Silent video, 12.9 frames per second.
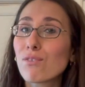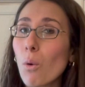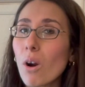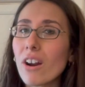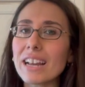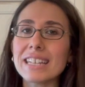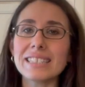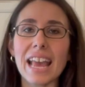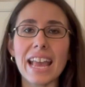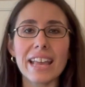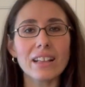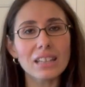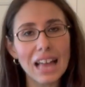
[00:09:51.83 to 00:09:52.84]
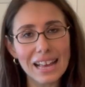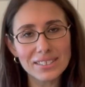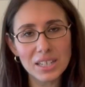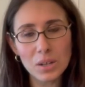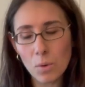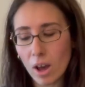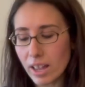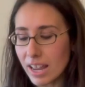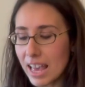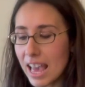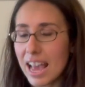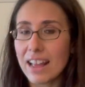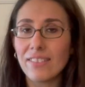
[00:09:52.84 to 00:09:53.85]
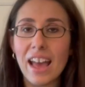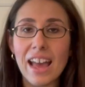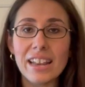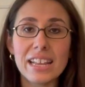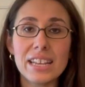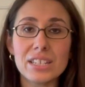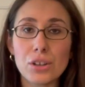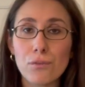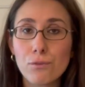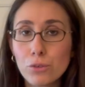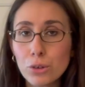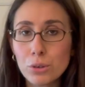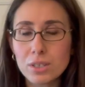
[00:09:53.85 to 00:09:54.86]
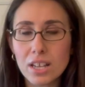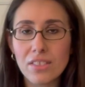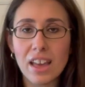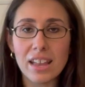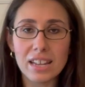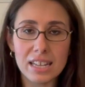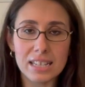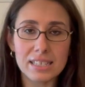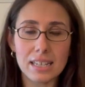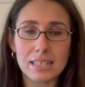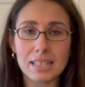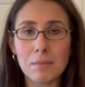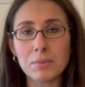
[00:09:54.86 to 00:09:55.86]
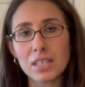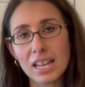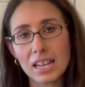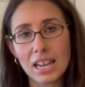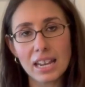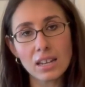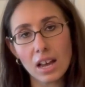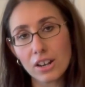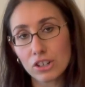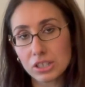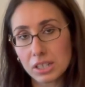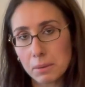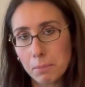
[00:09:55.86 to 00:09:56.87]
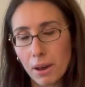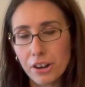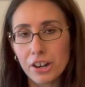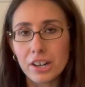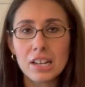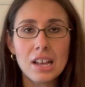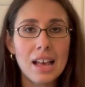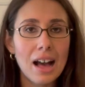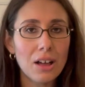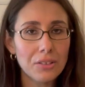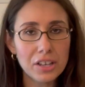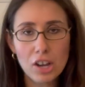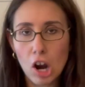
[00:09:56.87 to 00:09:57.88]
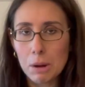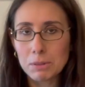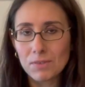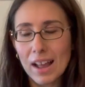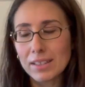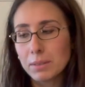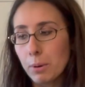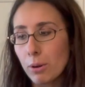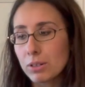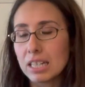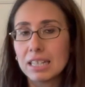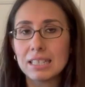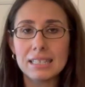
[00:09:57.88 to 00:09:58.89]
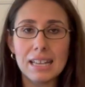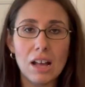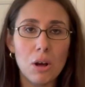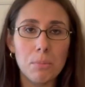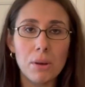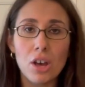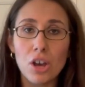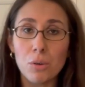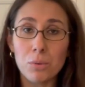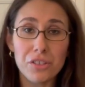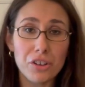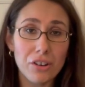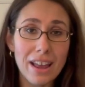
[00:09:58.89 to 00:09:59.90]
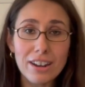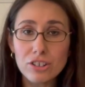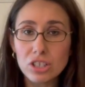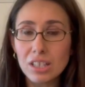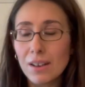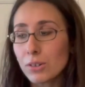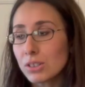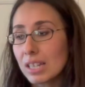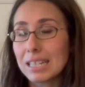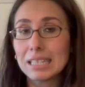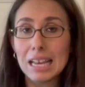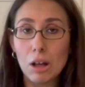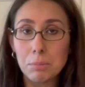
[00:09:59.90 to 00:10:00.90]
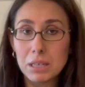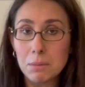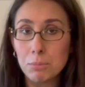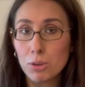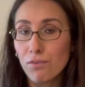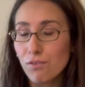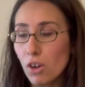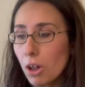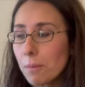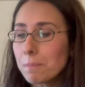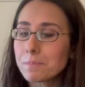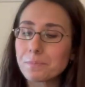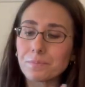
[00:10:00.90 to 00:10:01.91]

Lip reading: 4 is a classic one, and that is fruit that is dipped in a nut or seed butter. Healthy carbs, fats, proteins to help with your energy levels and to help keep you full,